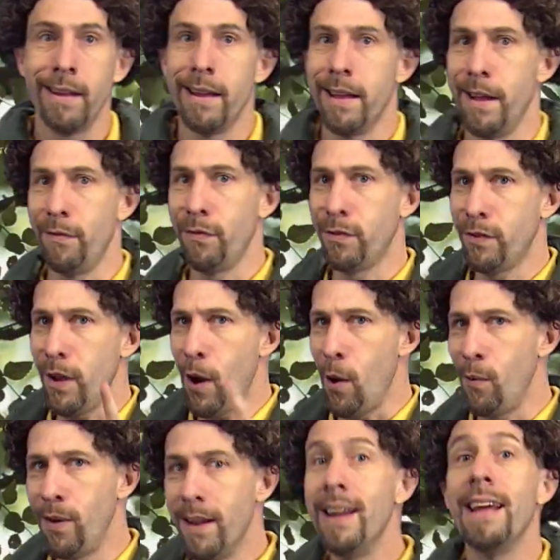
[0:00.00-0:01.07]
If
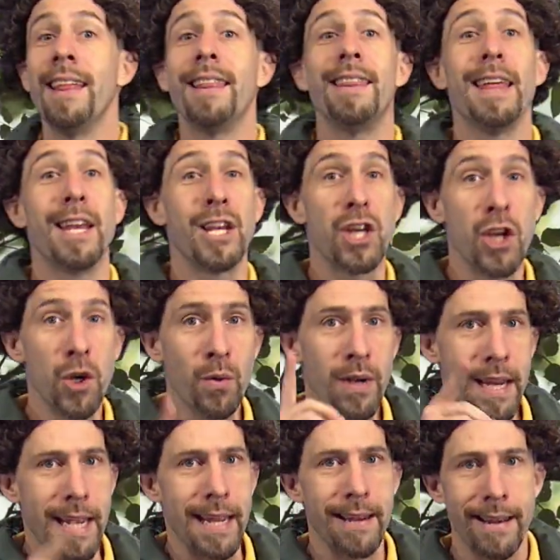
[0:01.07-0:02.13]
so, then you
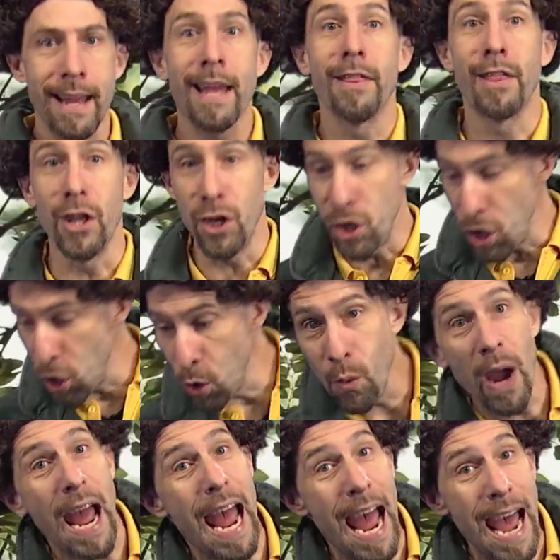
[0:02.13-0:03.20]
need the
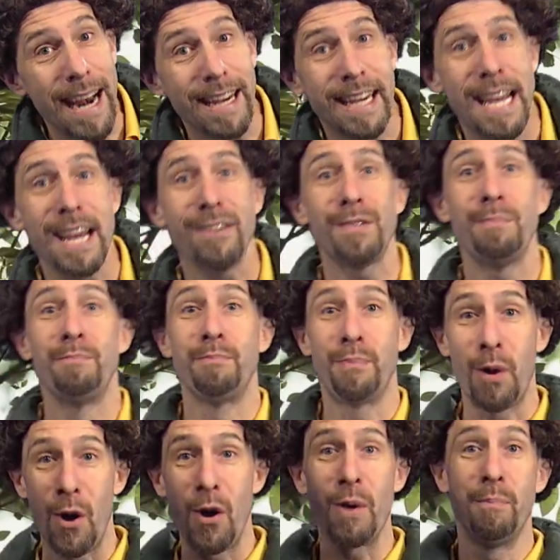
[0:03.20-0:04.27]
new Atticus
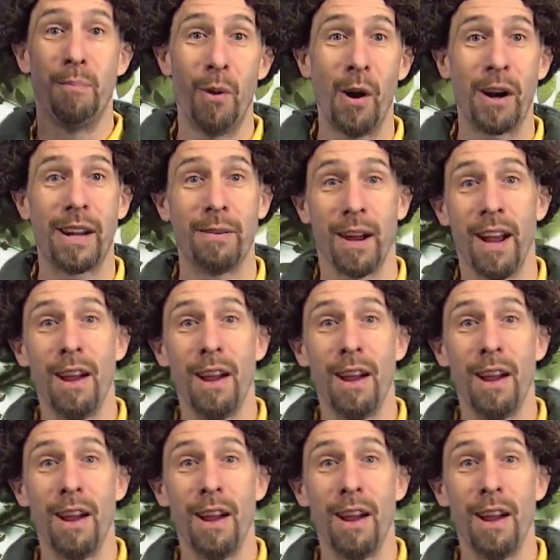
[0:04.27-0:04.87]
Bird Book